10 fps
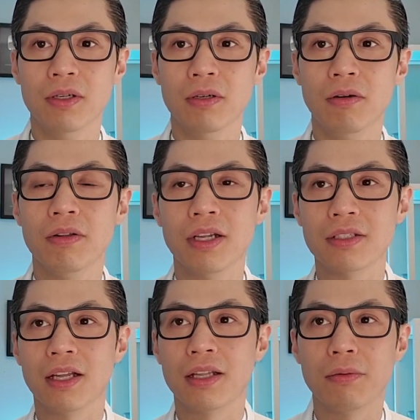Who thinks
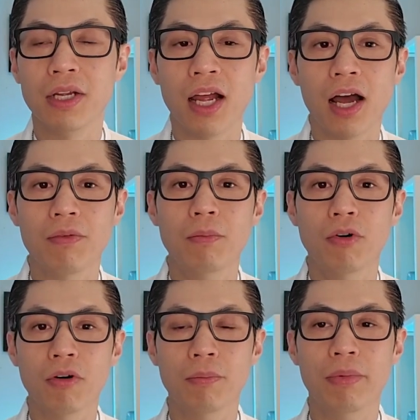that we have
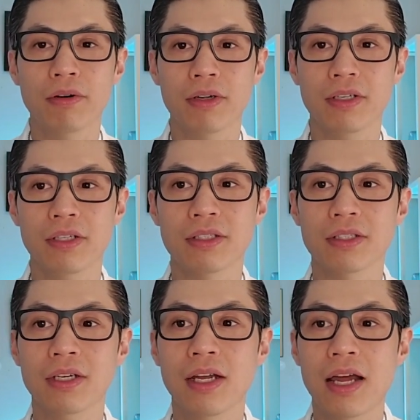more abilities
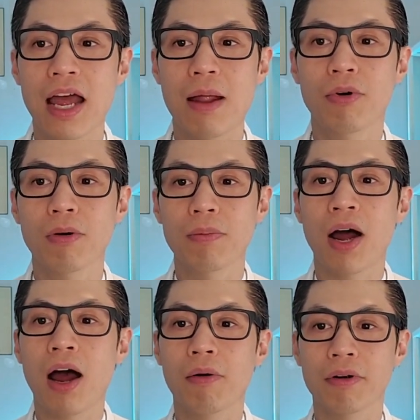and more
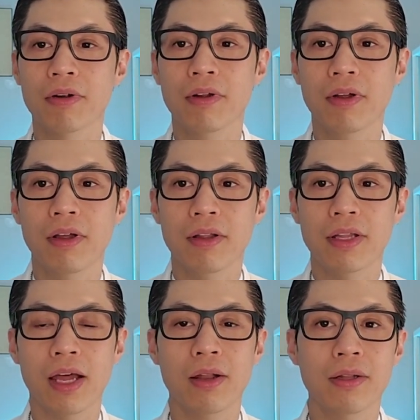power
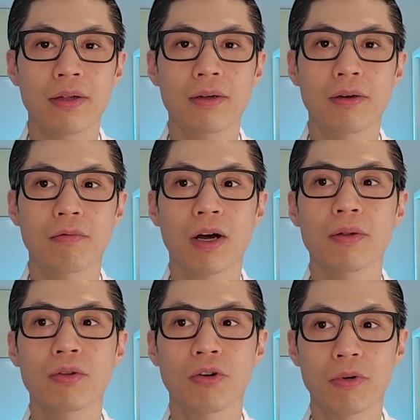than
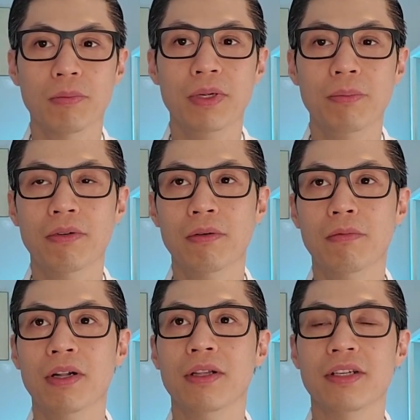what normal people and
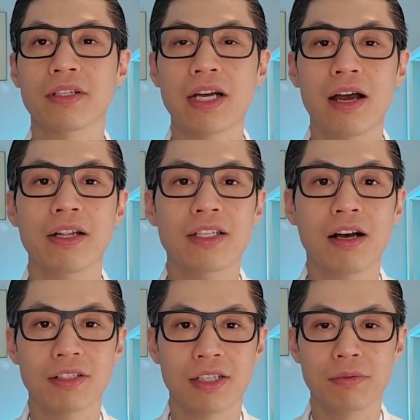what society
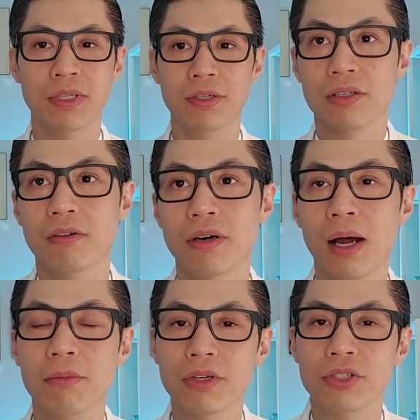tells us we do? Well,
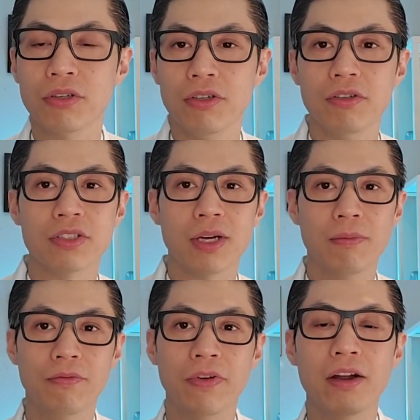I'm going to show you
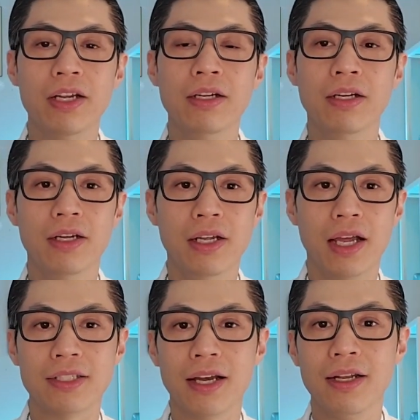some very
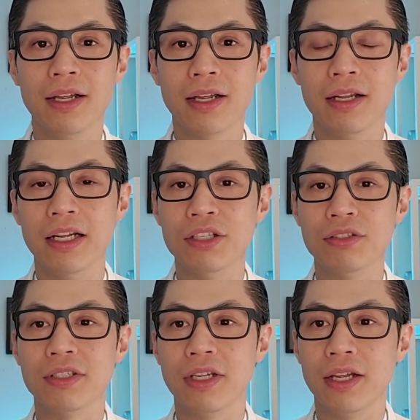exciting and
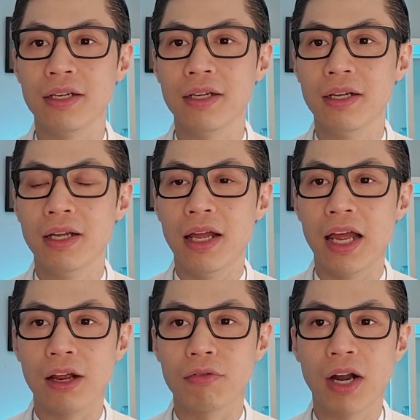interesting
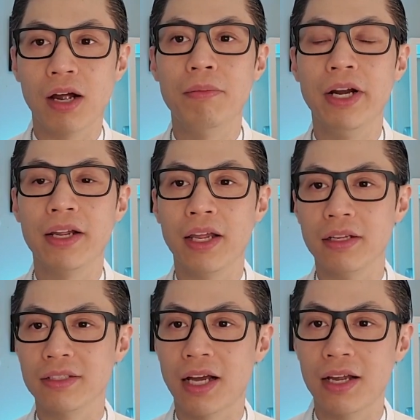and groundbreaking
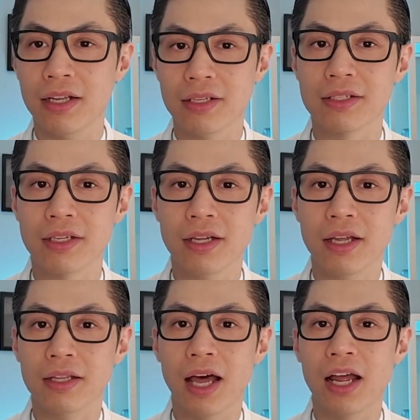science
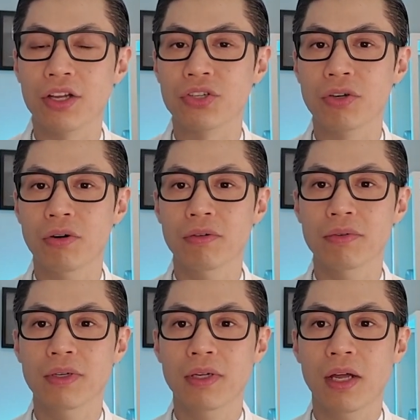that has
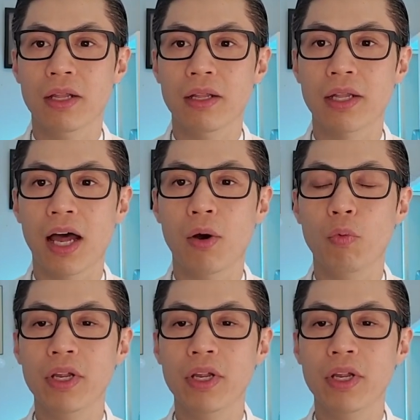shown that